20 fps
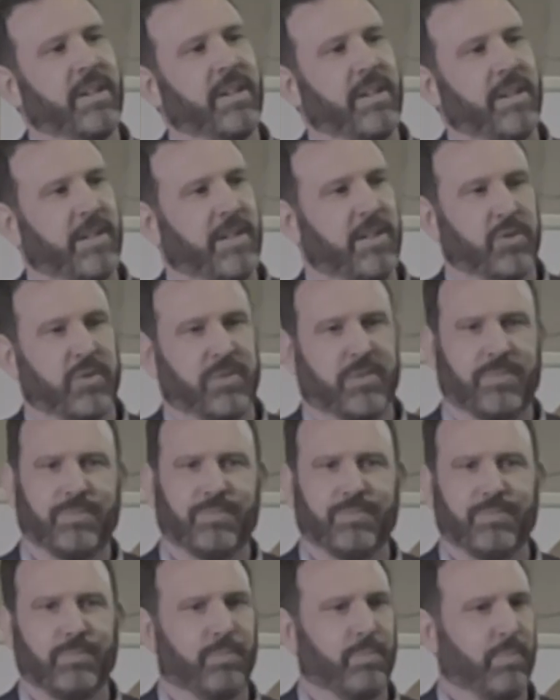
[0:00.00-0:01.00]
his
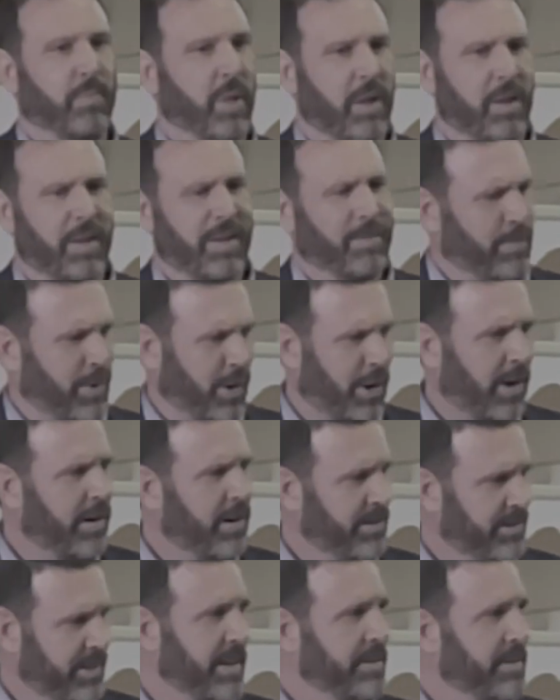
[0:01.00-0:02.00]
PAR,
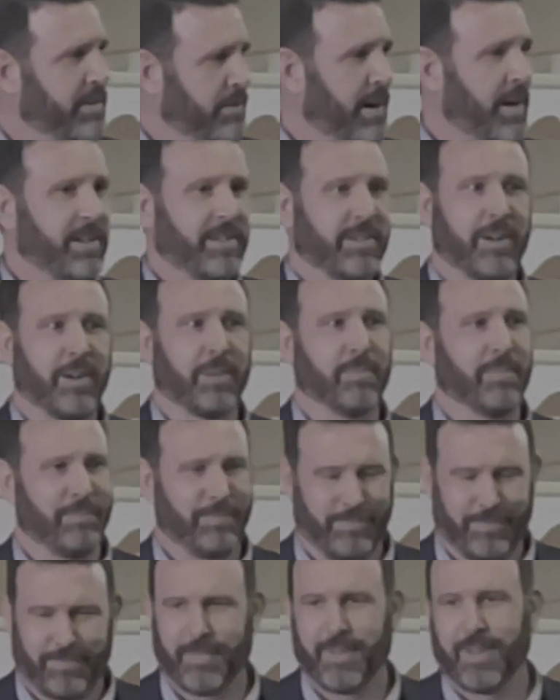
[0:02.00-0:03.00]
is that the right term?
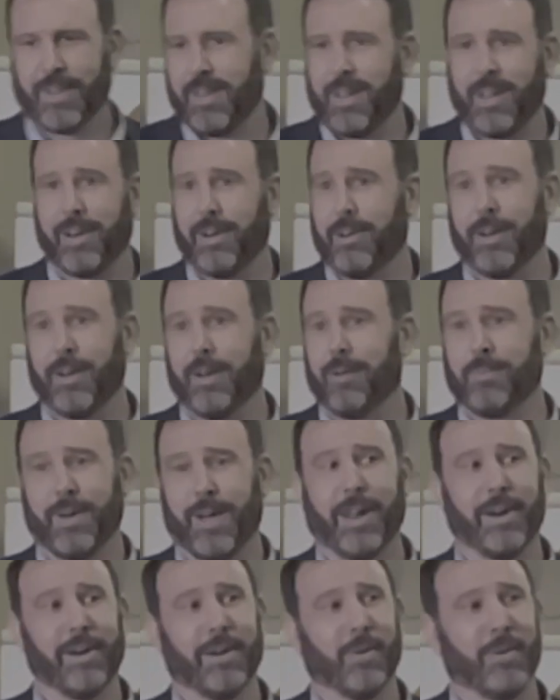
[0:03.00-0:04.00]
I
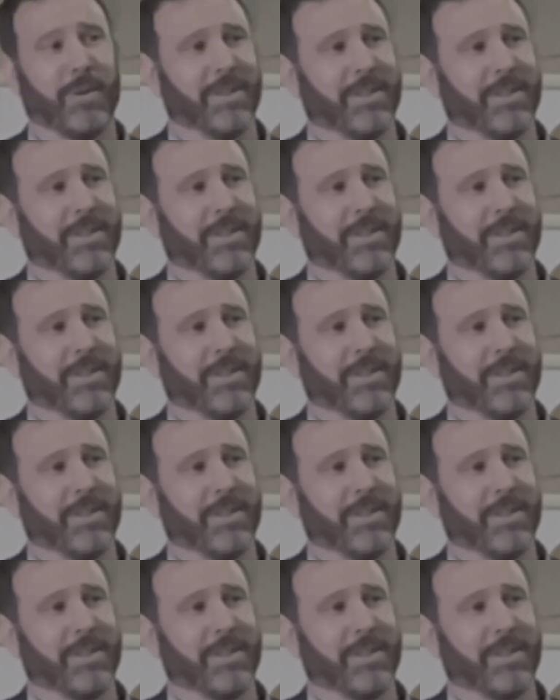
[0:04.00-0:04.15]
don't know